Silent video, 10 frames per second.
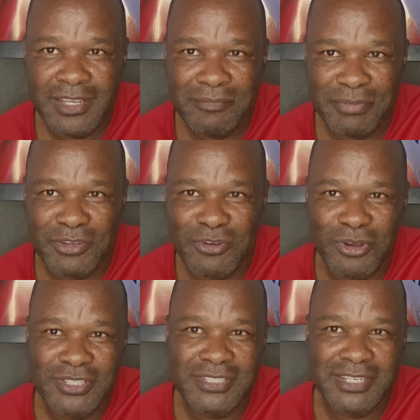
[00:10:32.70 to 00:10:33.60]

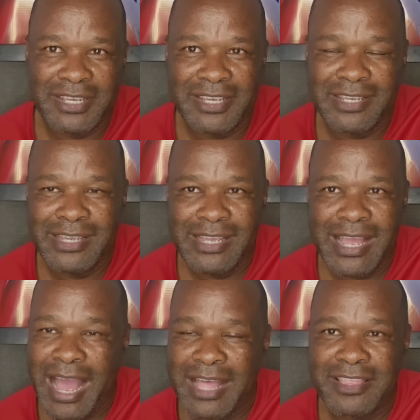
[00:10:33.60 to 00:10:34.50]
because
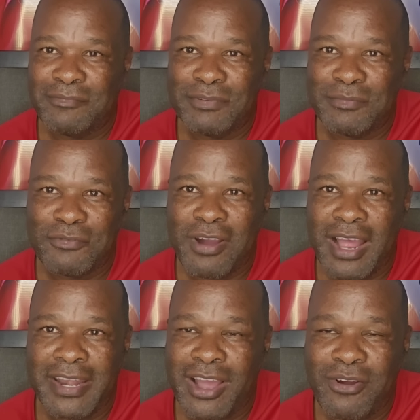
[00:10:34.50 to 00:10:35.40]
other people are
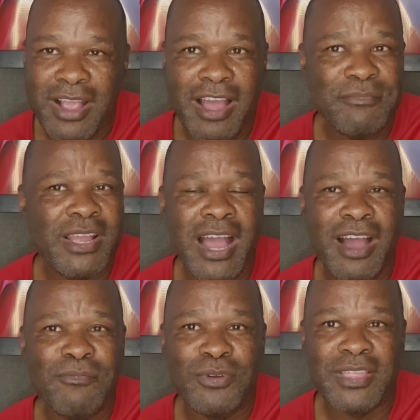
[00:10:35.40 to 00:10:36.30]
now coming
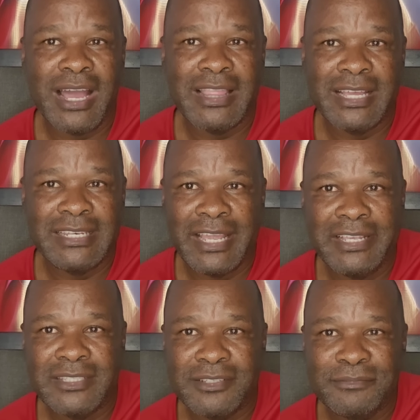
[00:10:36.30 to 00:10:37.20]
up with other
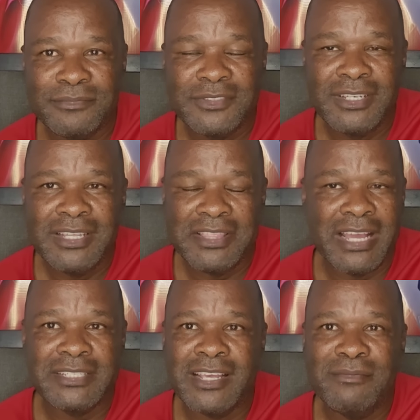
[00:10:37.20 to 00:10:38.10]
dates. There
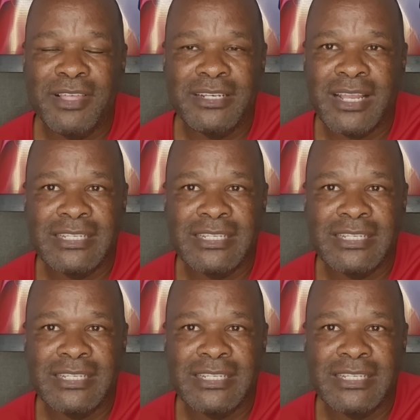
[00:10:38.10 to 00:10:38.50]
are some that are